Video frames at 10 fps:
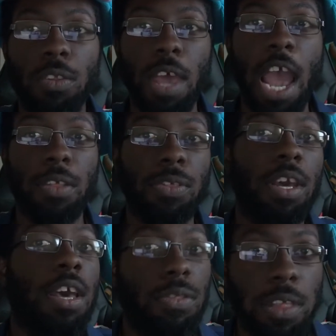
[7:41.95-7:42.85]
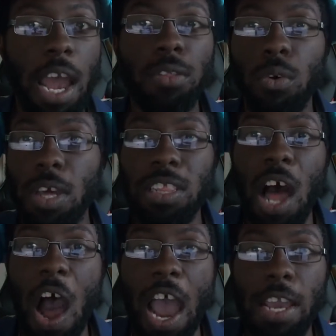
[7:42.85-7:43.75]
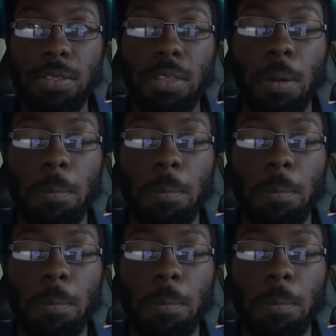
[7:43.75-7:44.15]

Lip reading: attacks, slanders, and lies.